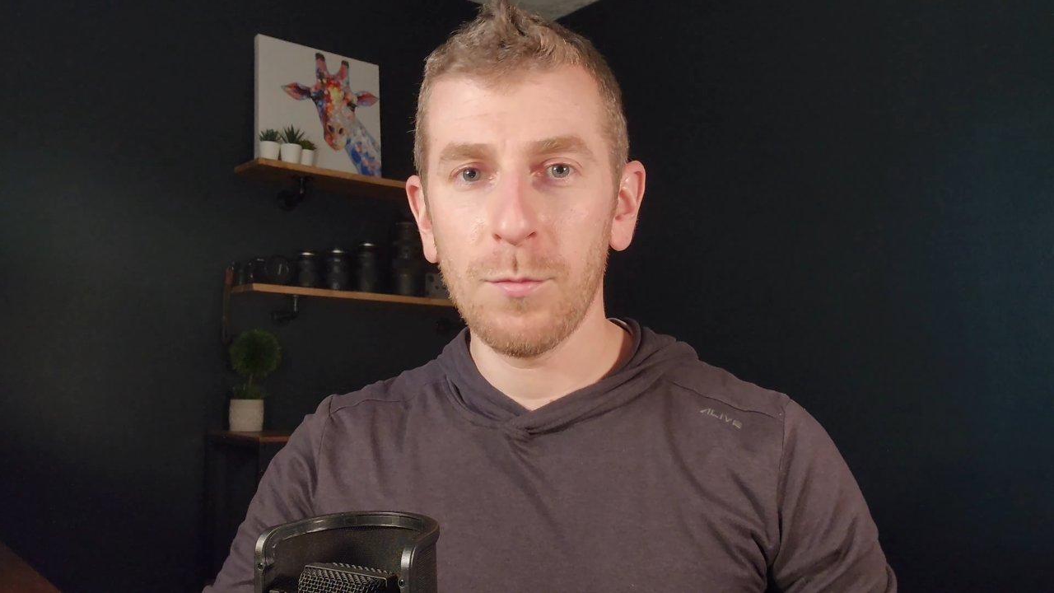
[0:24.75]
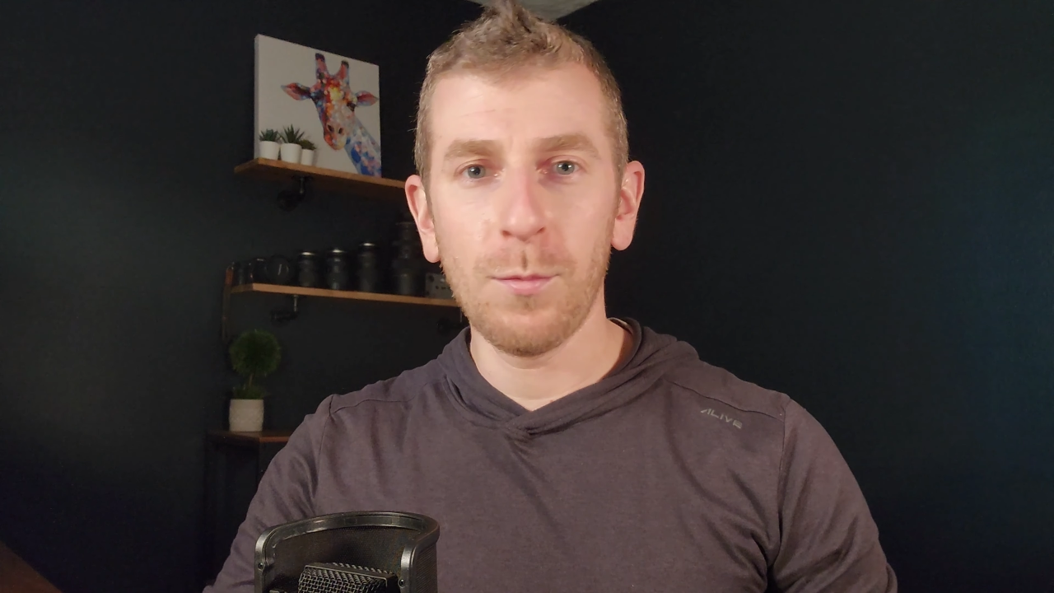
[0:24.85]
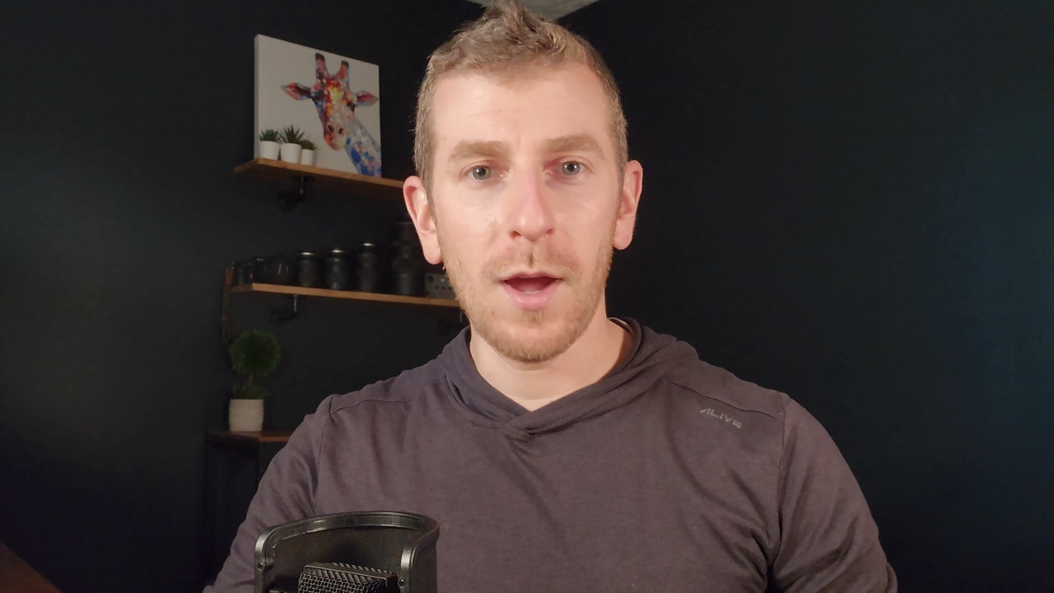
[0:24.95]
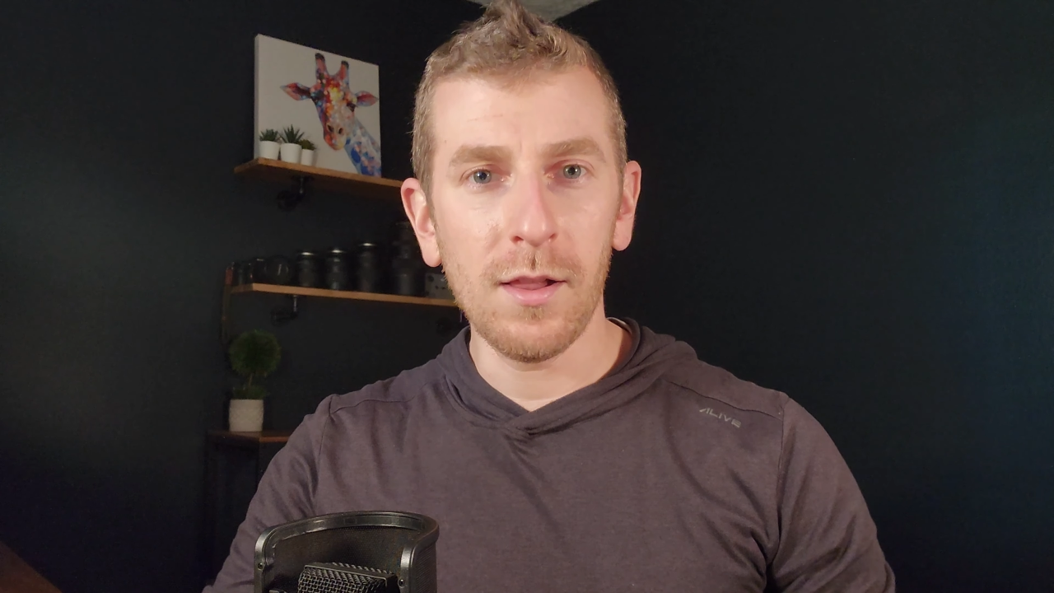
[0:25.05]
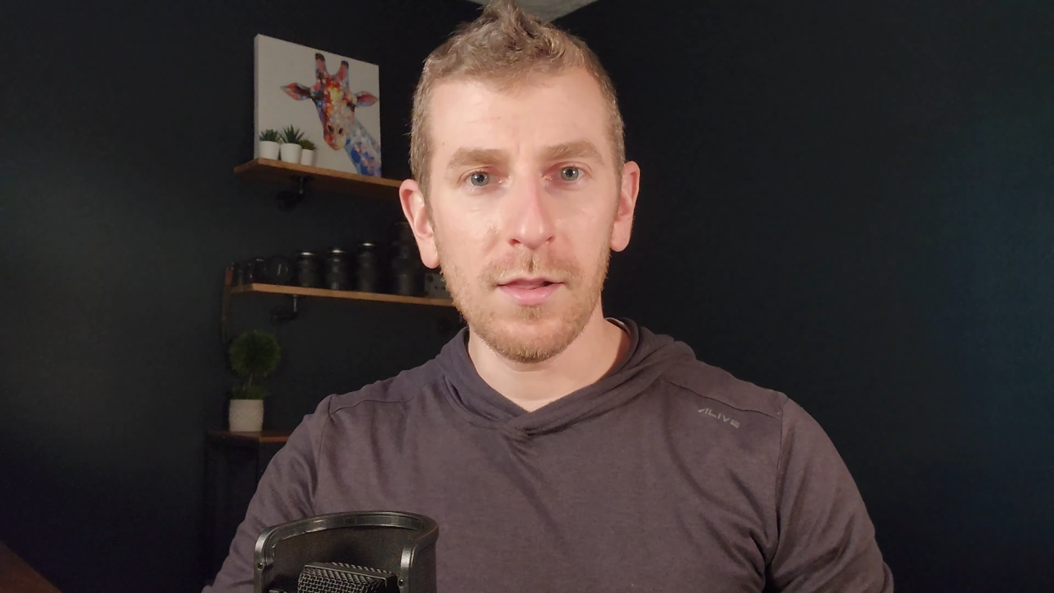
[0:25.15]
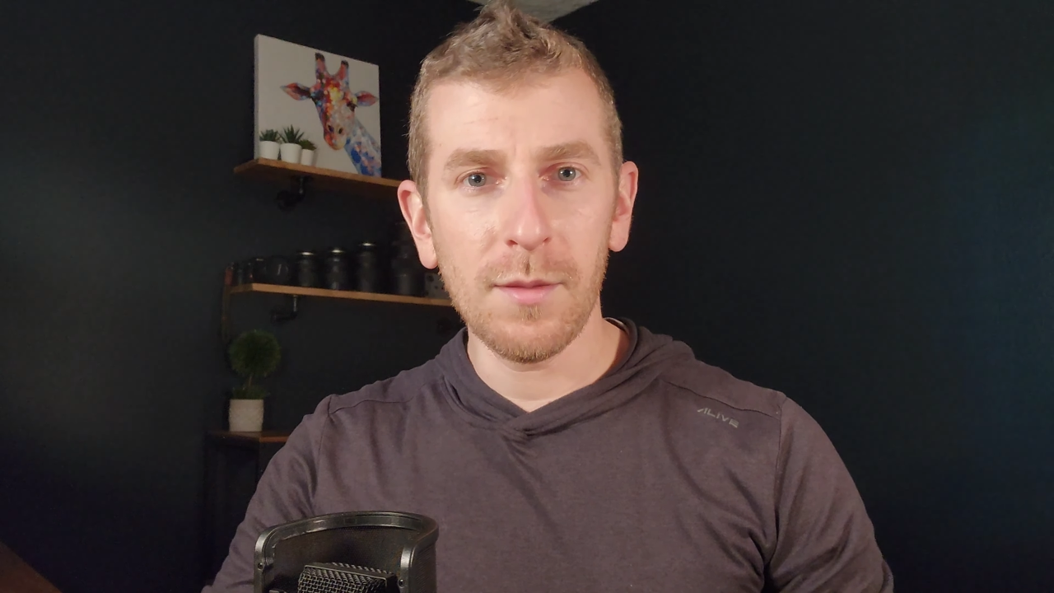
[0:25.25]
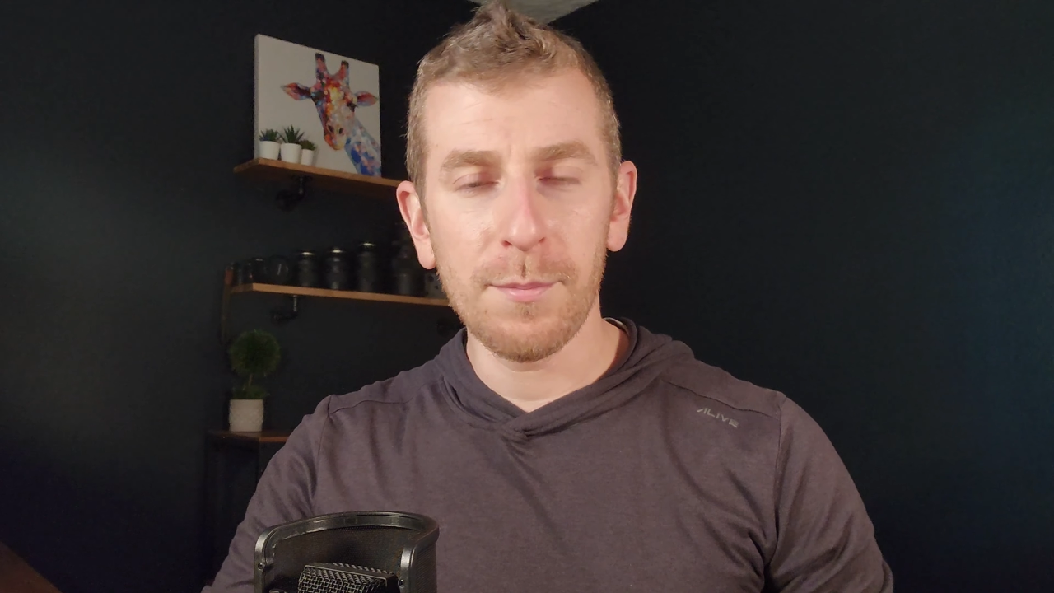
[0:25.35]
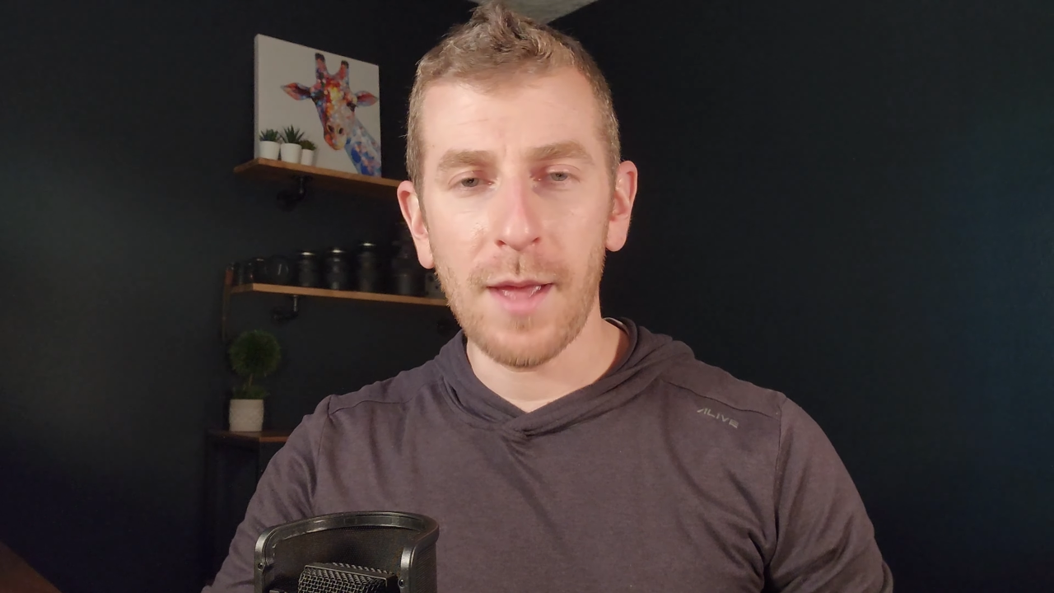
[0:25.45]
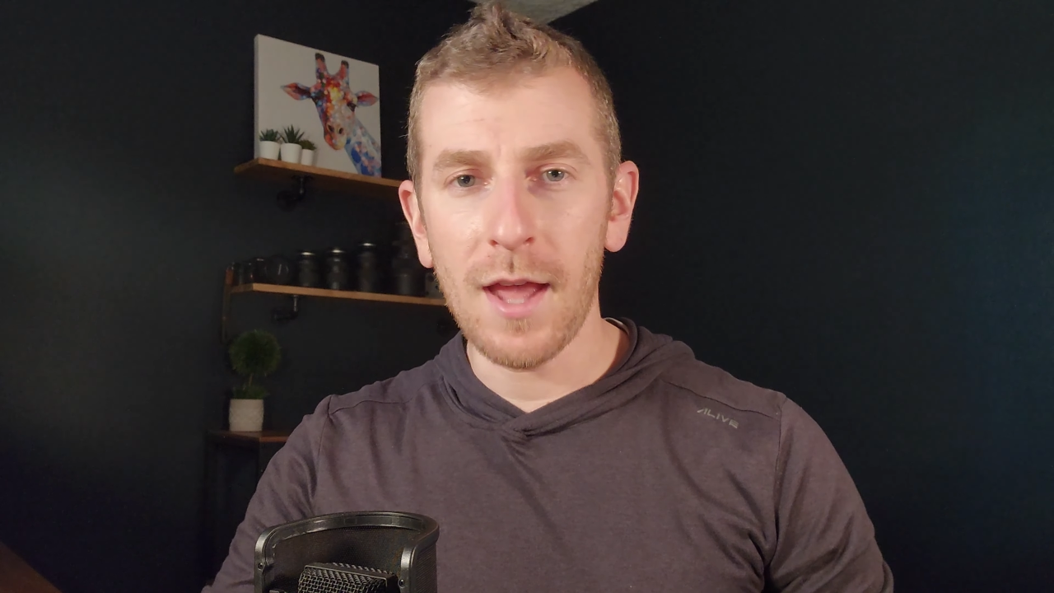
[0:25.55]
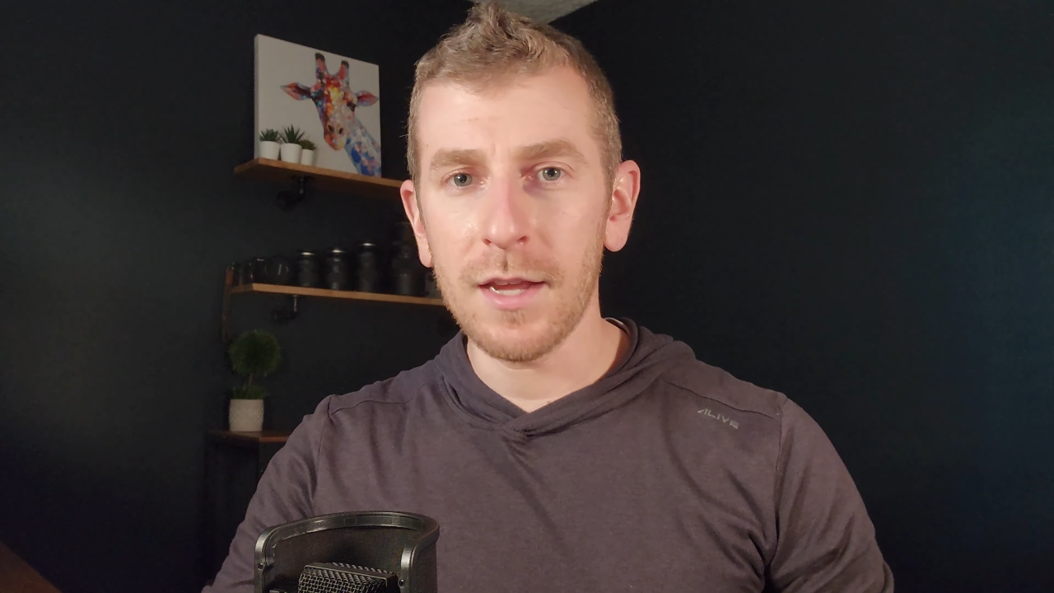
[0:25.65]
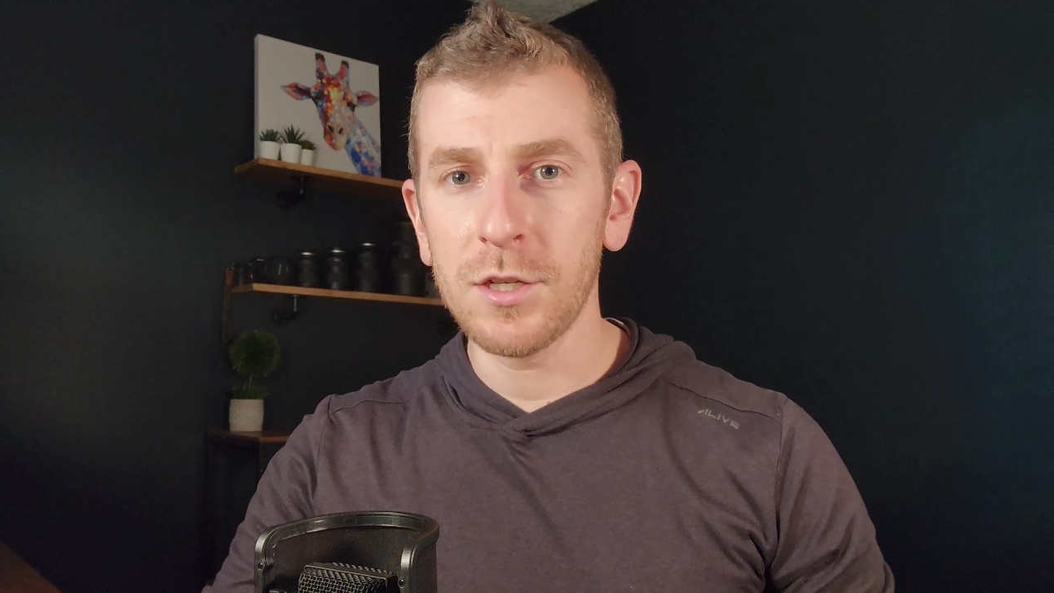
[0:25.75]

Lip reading: Well, back